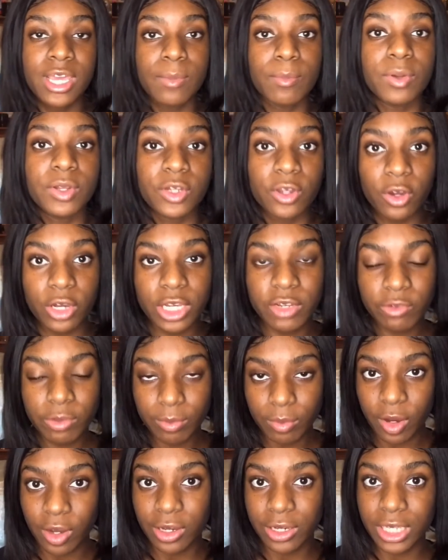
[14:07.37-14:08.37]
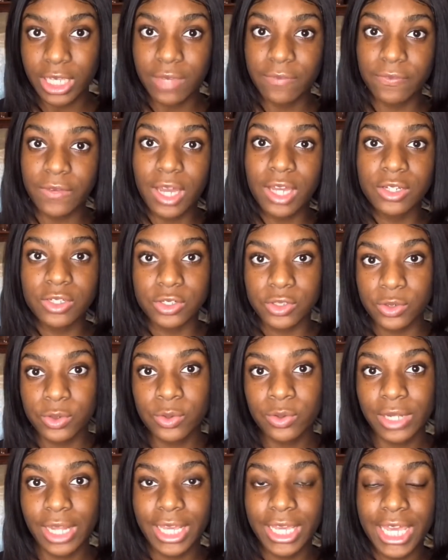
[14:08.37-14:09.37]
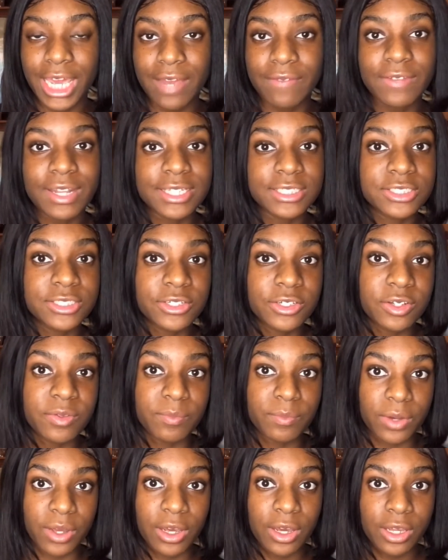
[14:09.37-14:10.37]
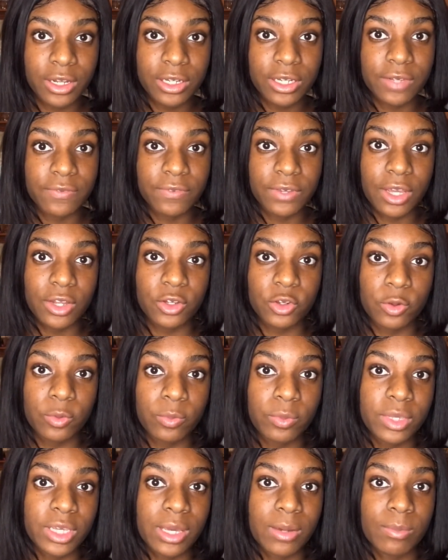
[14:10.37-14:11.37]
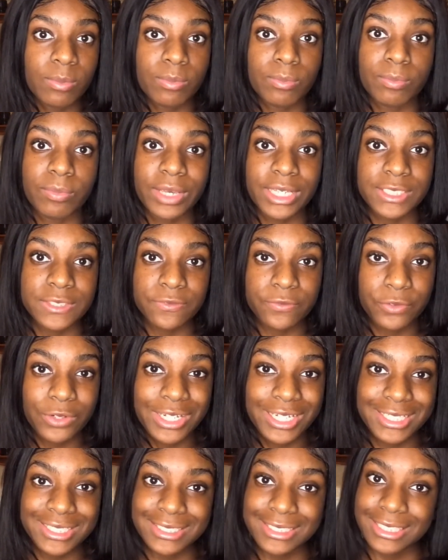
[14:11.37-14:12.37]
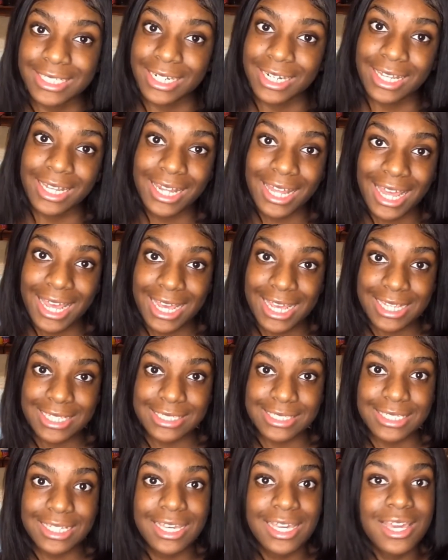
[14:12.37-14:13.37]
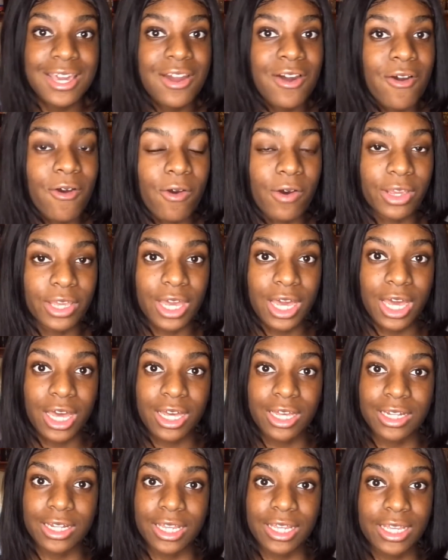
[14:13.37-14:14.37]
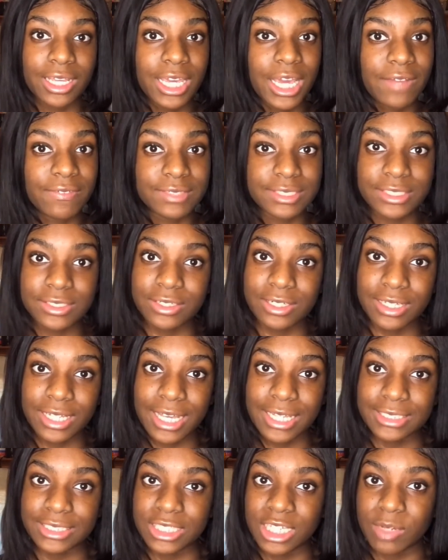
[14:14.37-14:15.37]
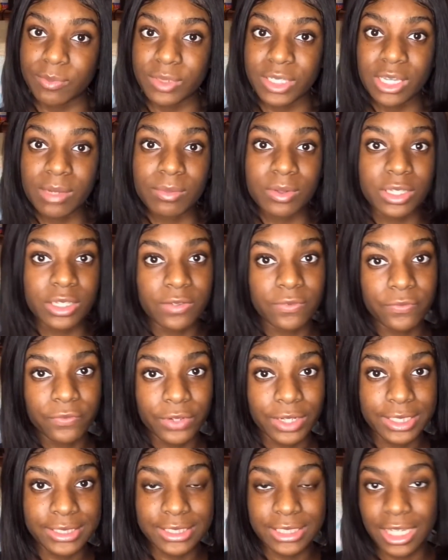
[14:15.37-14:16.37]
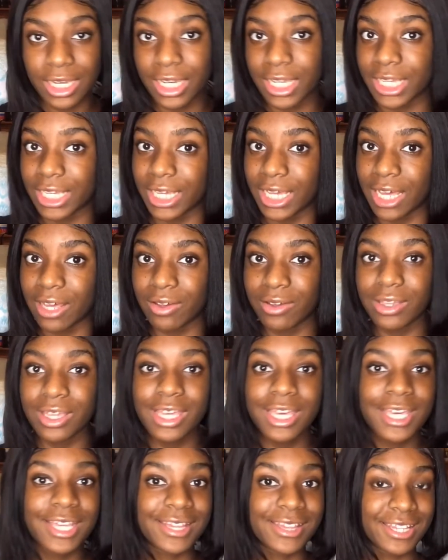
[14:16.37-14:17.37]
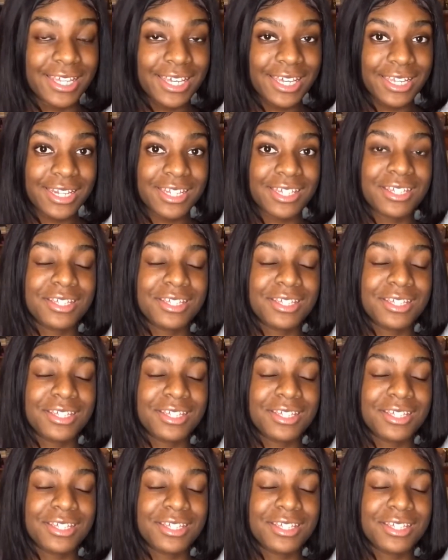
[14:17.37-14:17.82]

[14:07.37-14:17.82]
But don't get me wrong, if y'all do like have that certain bond, if y'all do become best friends in a class, or y'all like have a certain class and y'all become good friends and y'all hang out, then